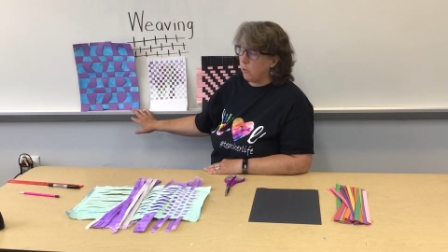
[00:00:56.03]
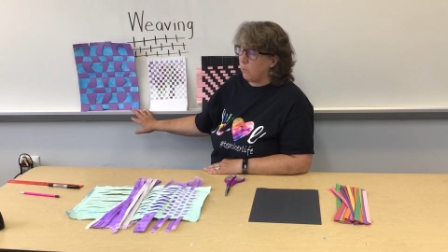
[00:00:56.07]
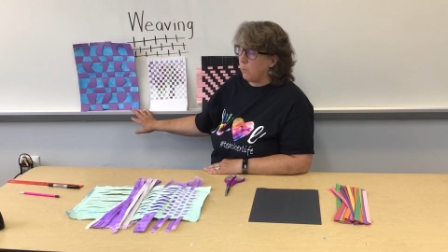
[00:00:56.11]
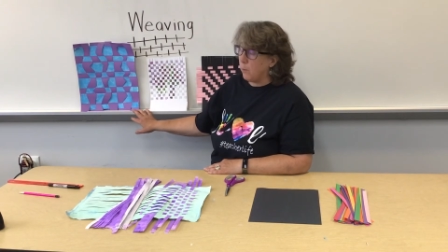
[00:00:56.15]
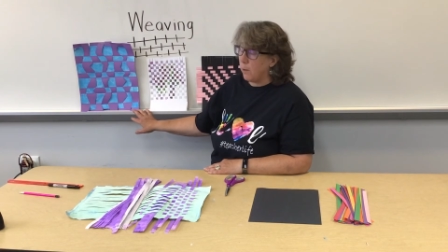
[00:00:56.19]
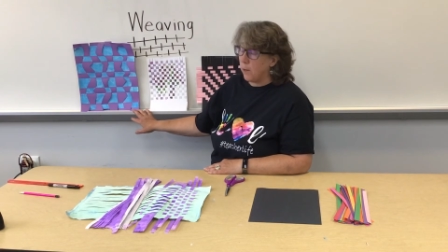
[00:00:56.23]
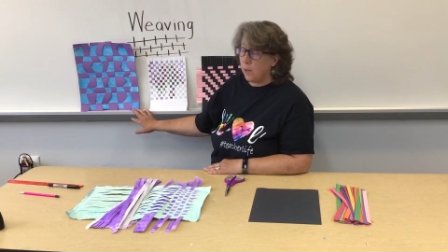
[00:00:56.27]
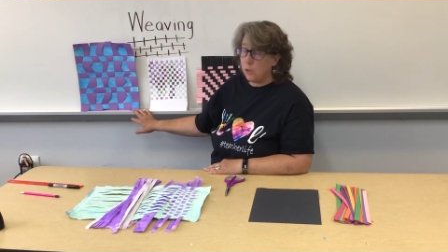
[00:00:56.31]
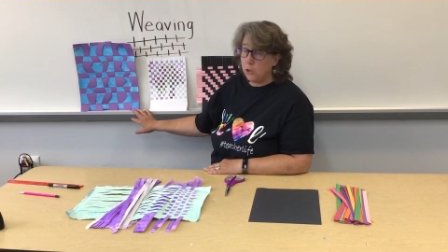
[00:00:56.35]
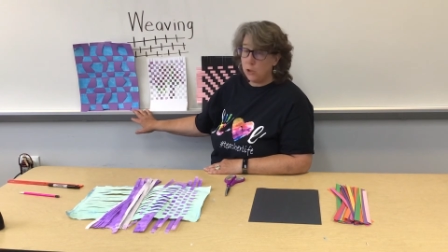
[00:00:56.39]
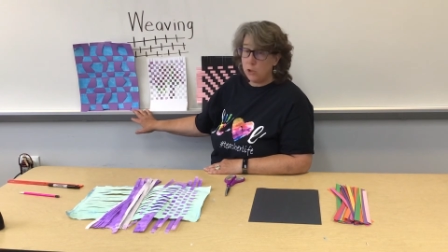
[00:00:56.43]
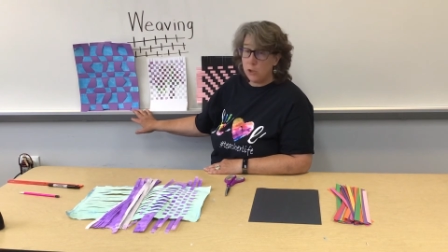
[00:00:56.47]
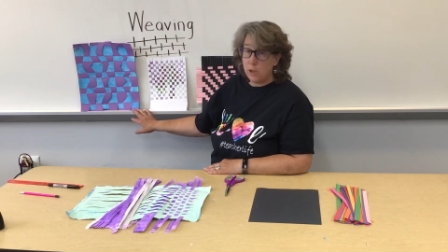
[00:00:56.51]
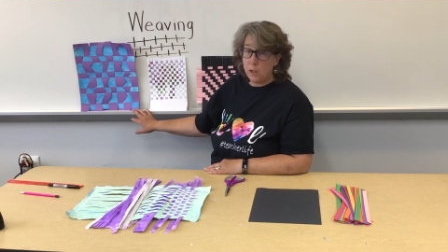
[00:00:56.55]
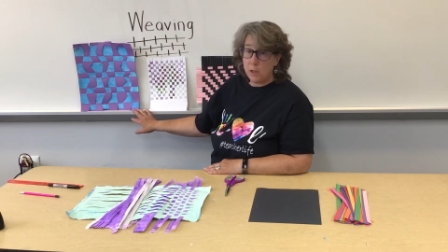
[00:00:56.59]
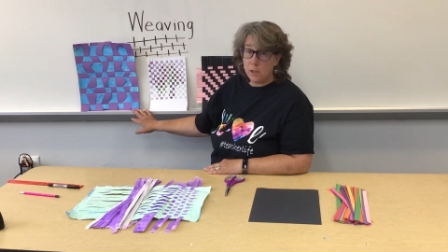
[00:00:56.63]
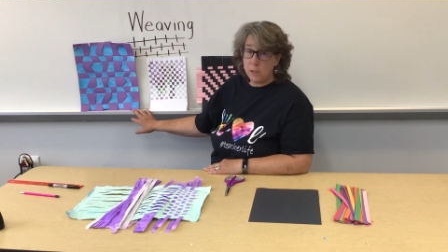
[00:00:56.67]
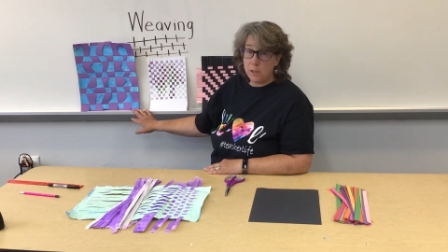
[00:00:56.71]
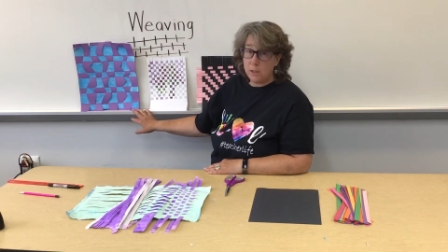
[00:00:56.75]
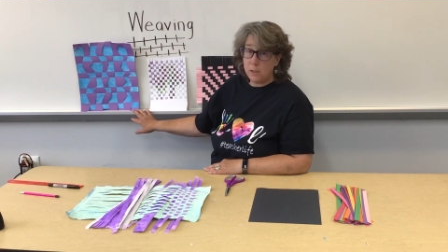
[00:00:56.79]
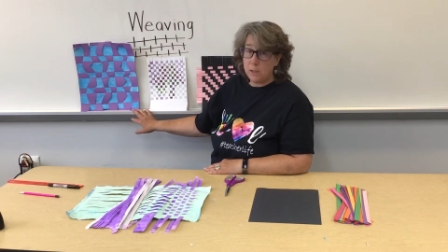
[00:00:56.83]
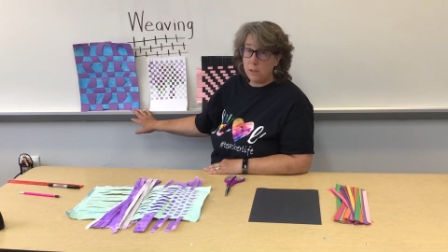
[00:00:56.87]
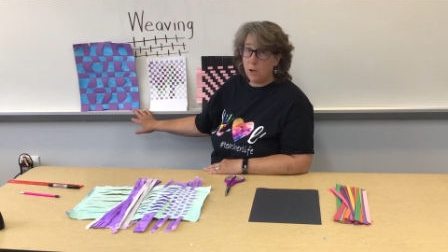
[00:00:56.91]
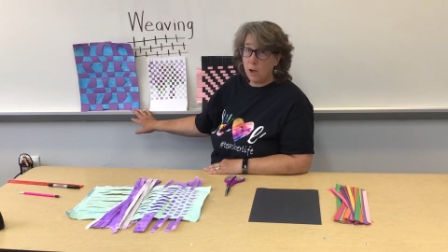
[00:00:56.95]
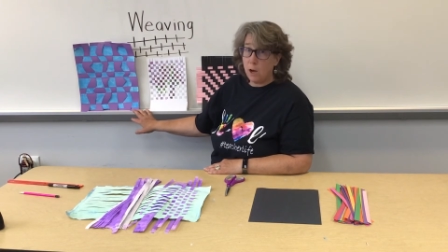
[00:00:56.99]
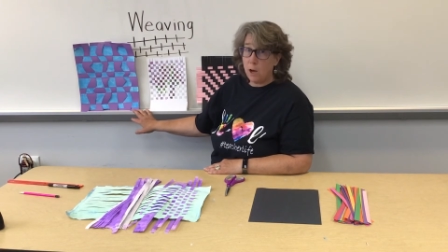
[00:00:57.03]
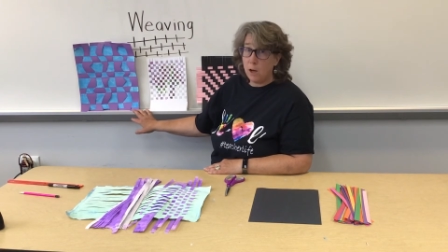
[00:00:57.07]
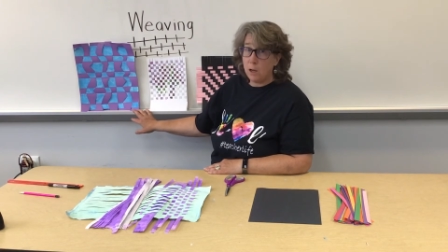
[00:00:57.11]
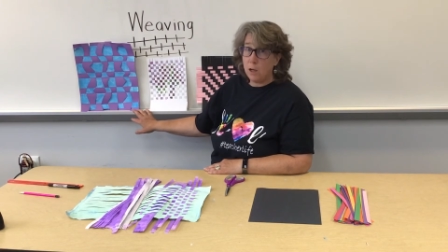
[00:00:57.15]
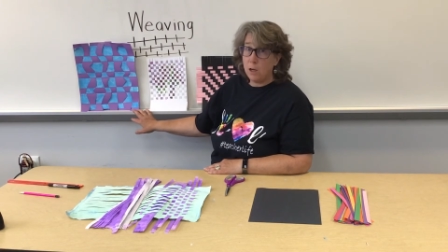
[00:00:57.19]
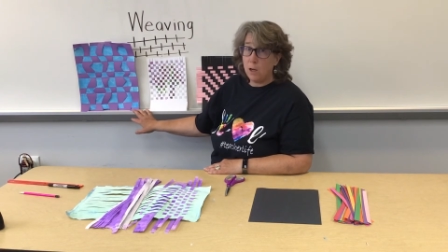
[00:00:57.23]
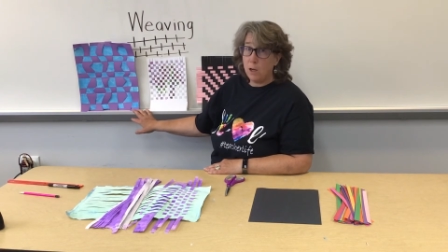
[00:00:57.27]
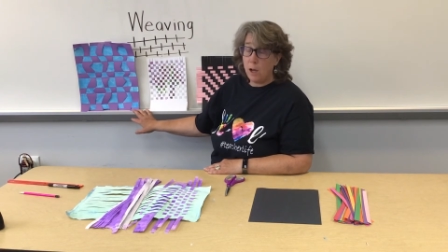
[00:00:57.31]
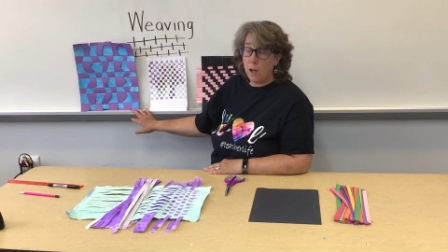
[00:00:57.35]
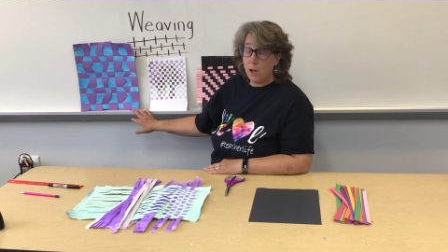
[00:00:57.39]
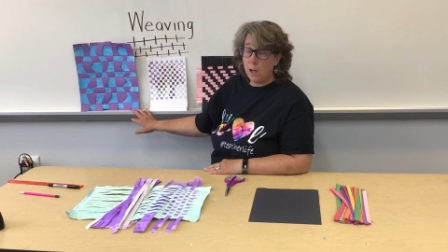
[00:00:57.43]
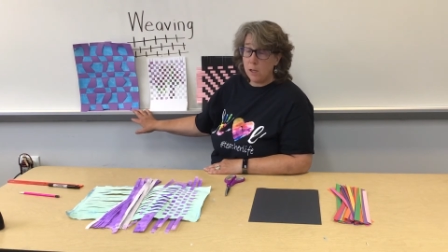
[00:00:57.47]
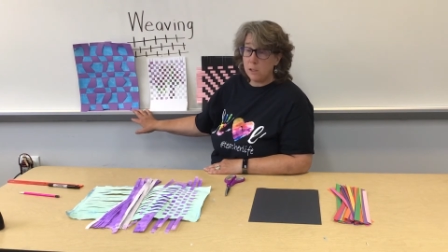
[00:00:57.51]
but I just did not
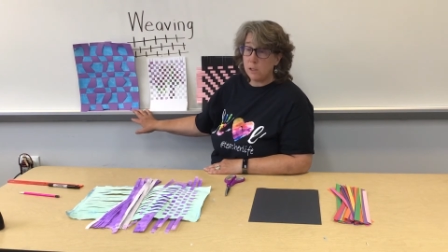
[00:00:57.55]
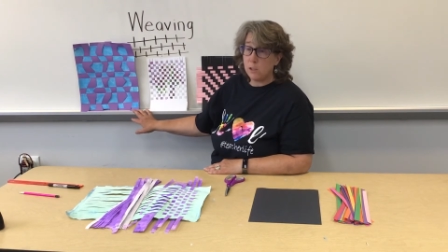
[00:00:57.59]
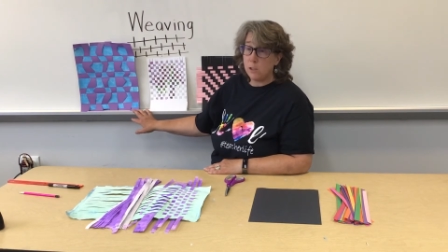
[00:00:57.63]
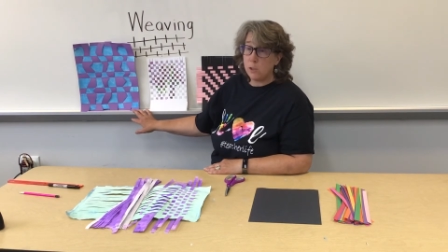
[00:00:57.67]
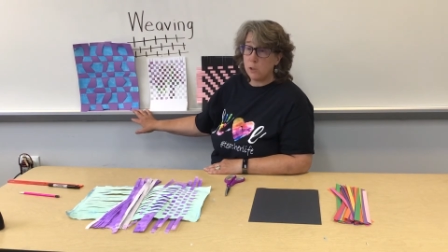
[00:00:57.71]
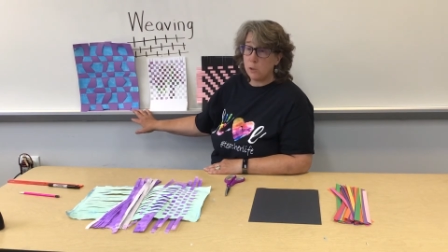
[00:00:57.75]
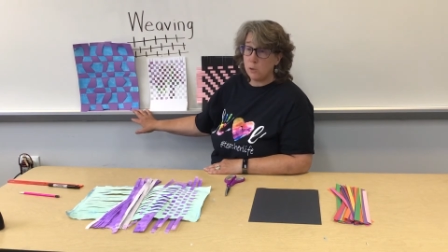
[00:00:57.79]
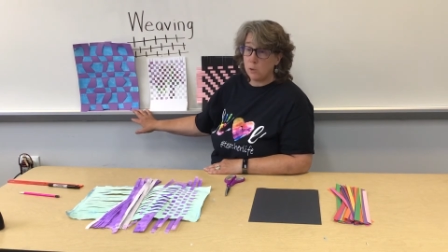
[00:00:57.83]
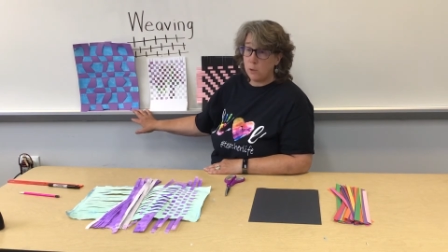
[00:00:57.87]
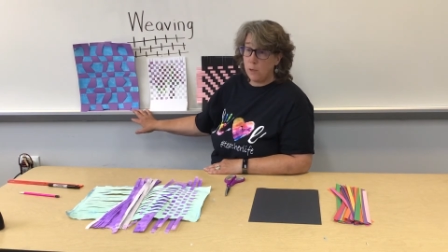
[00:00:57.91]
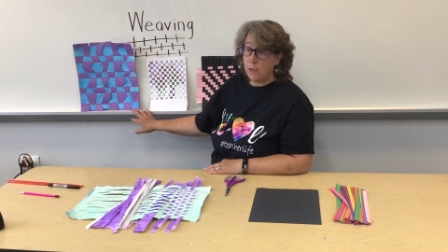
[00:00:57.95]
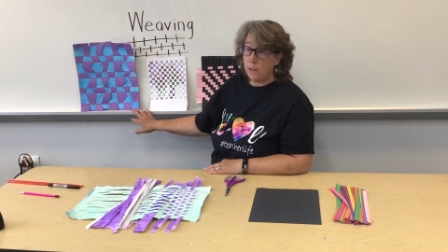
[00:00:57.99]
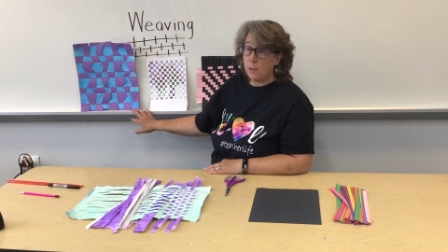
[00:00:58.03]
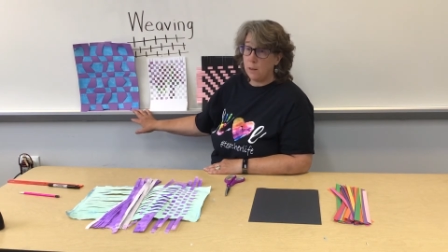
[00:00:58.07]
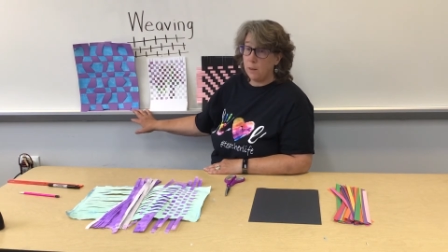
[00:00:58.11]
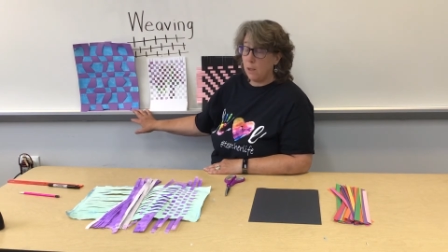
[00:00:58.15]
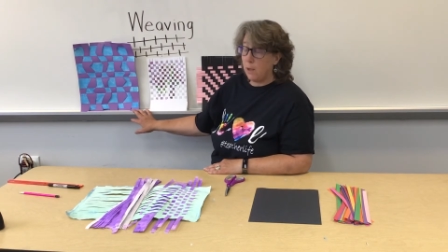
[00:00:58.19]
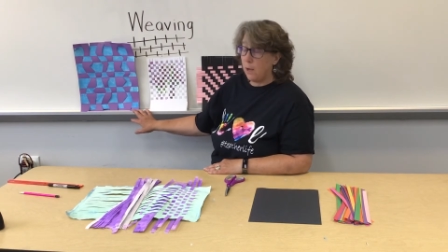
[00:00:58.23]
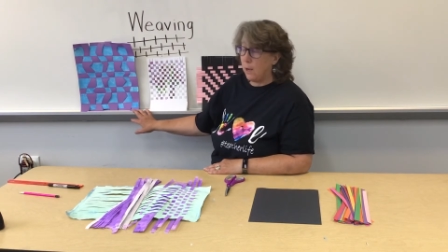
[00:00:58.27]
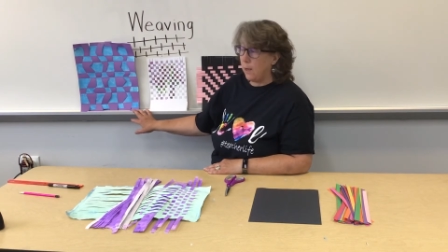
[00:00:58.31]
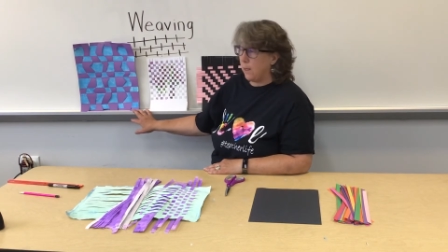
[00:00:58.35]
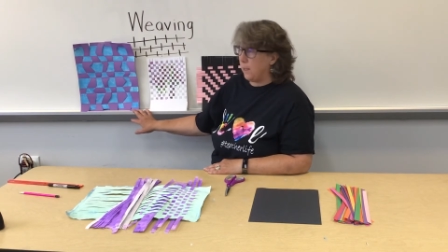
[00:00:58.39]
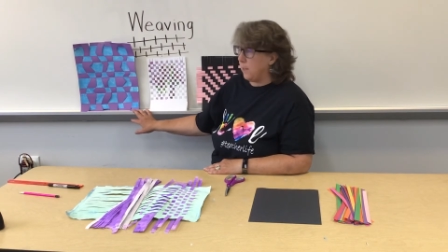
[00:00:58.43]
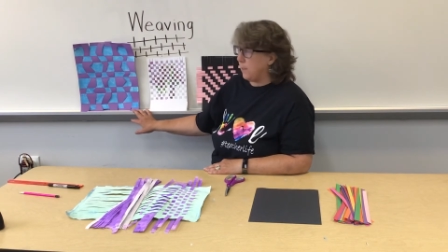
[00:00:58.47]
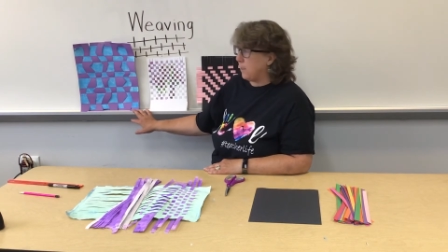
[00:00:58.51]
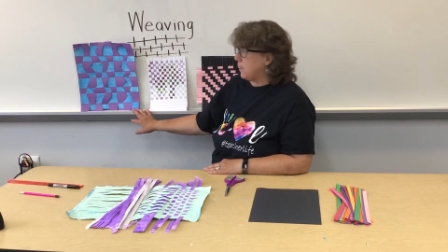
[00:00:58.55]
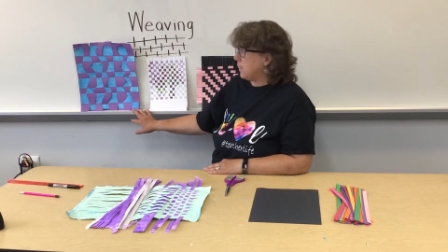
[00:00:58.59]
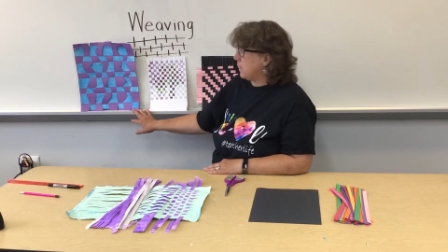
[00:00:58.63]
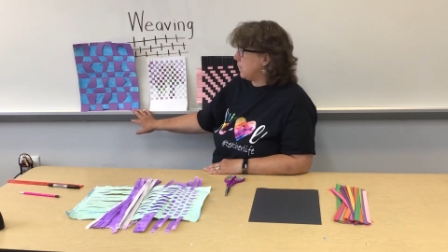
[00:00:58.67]
cut straight lines.